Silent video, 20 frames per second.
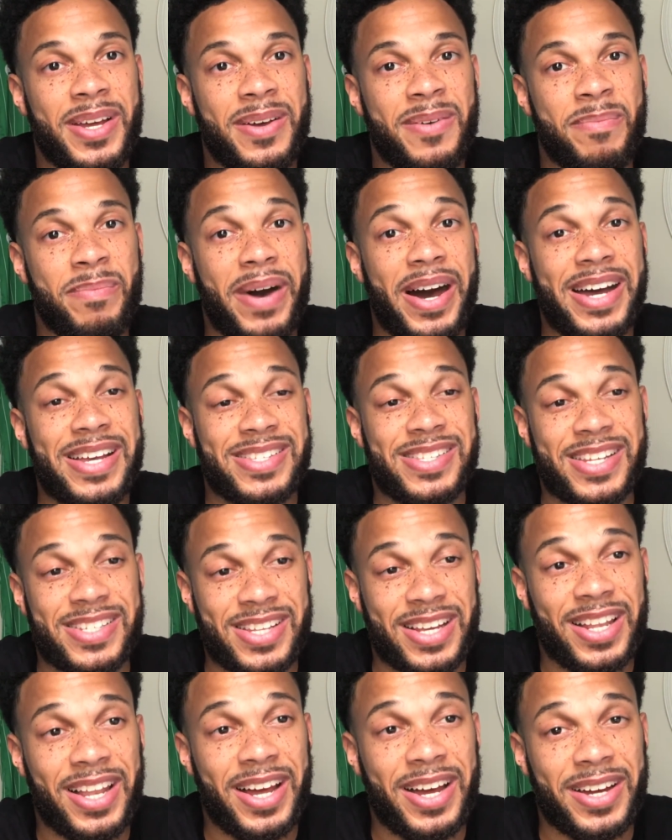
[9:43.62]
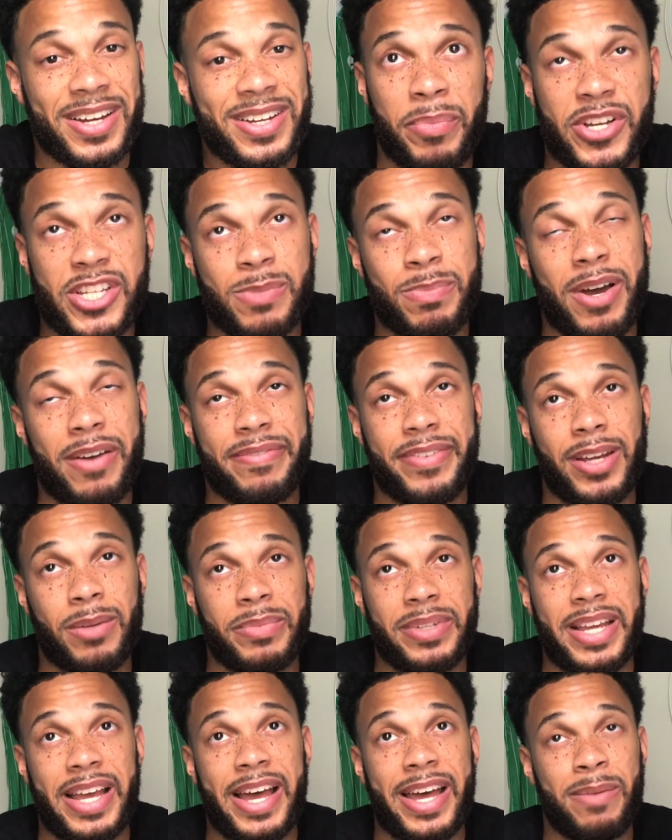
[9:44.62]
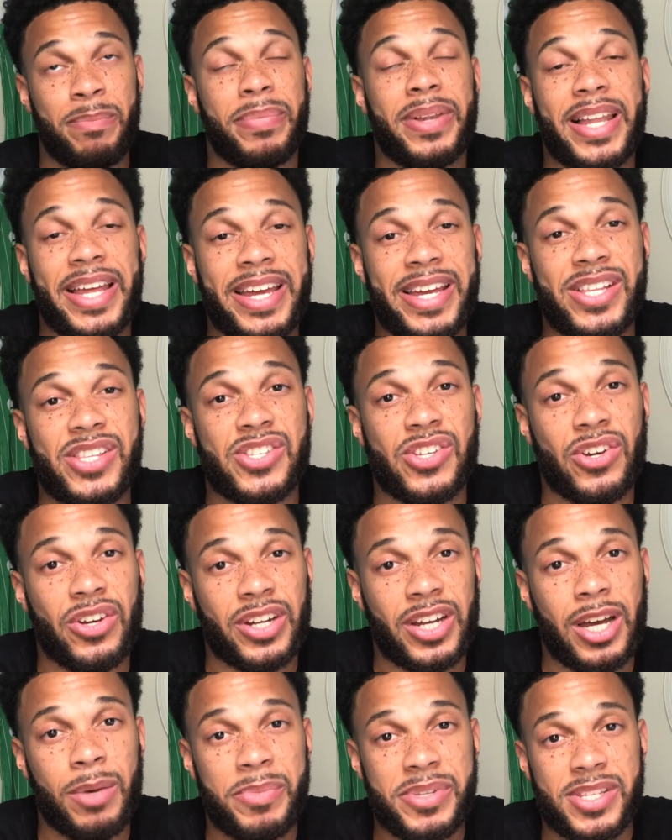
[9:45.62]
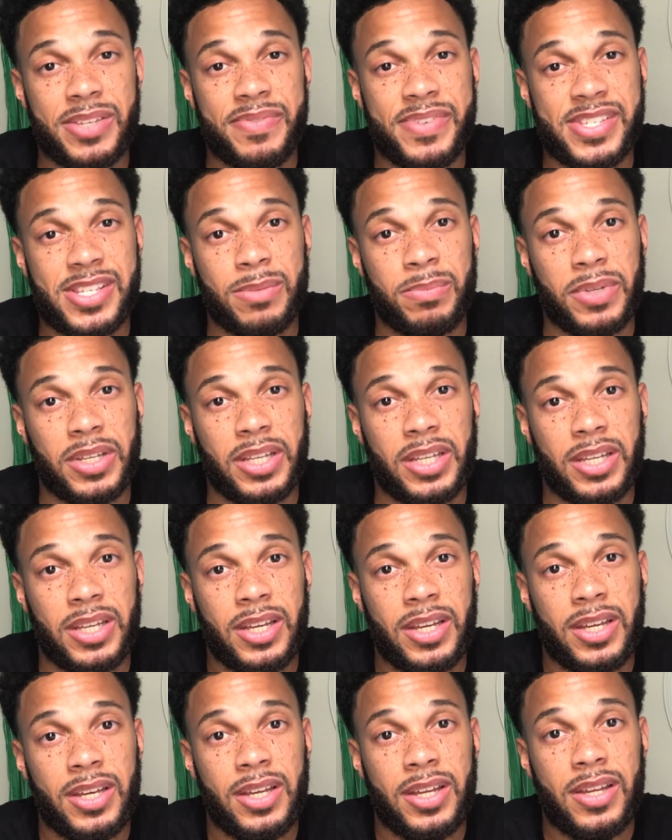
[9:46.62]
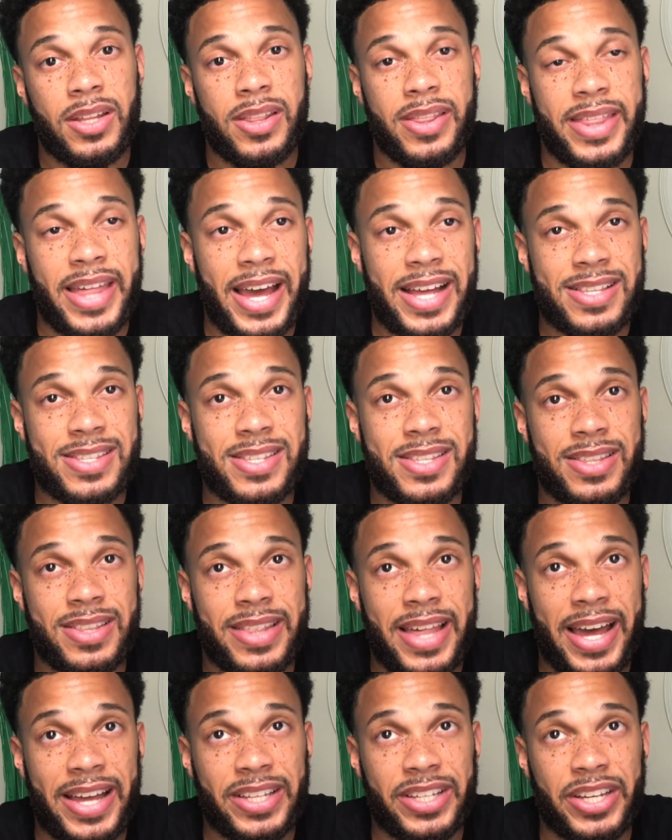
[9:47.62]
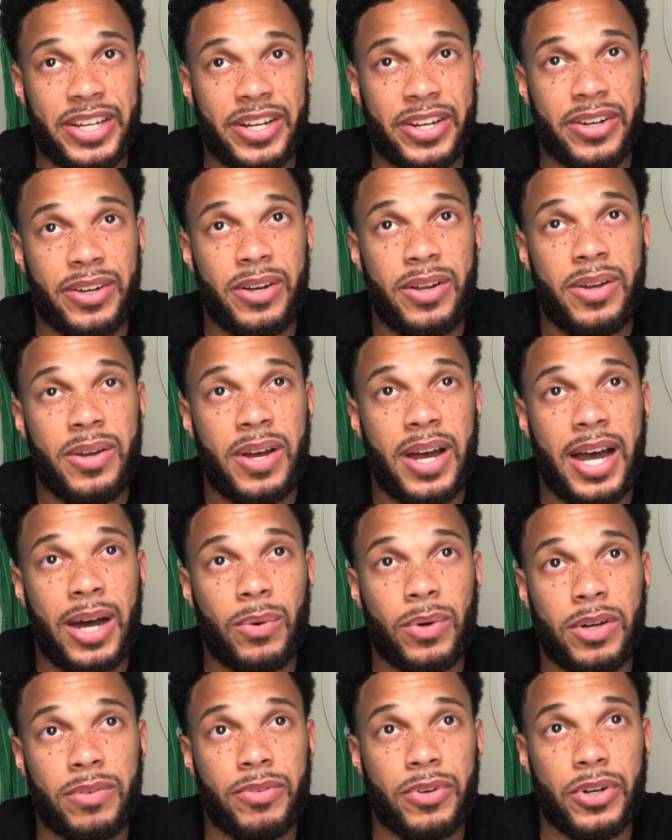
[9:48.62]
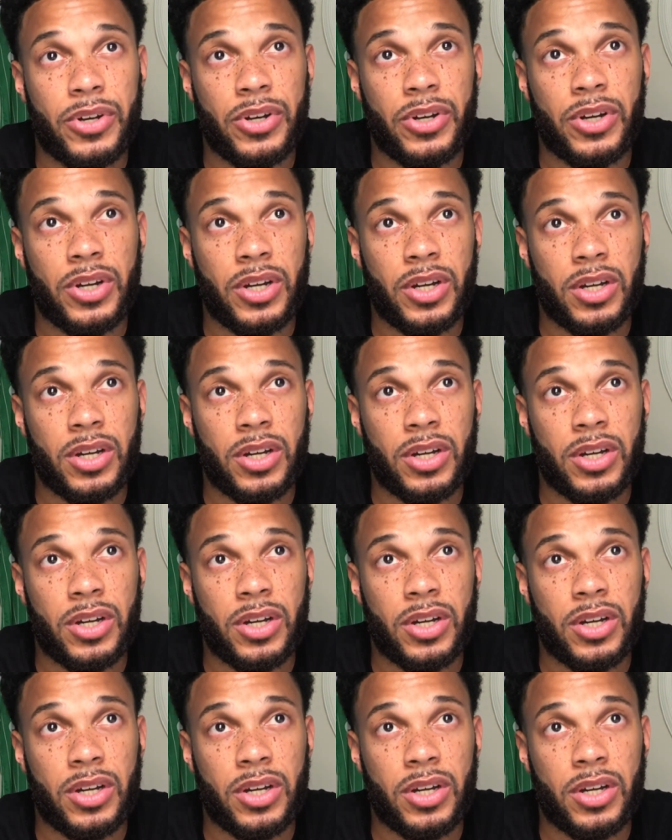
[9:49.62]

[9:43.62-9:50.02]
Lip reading: by 6 o'clock. A bunch of my family had plans on coming to visit me that year. However,